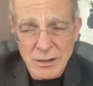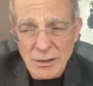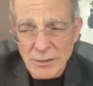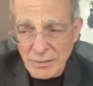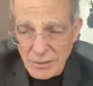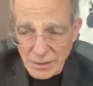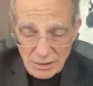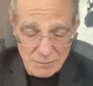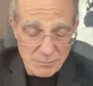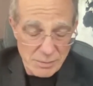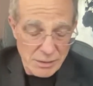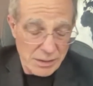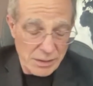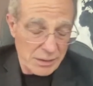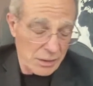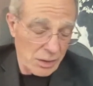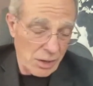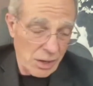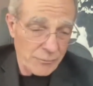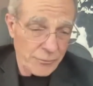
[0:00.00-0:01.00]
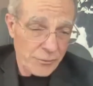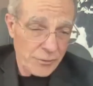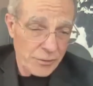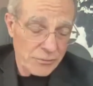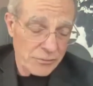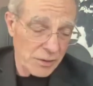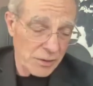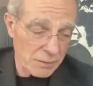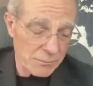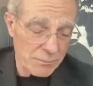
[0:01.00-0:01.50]
They can be in an office,
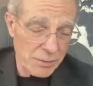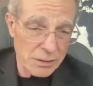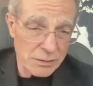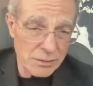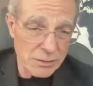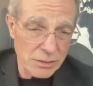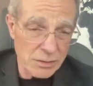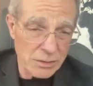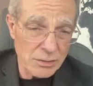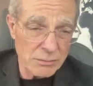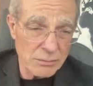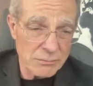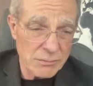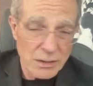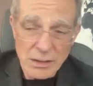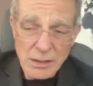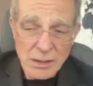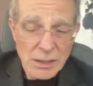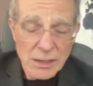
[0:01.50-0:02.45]
they can be at their home.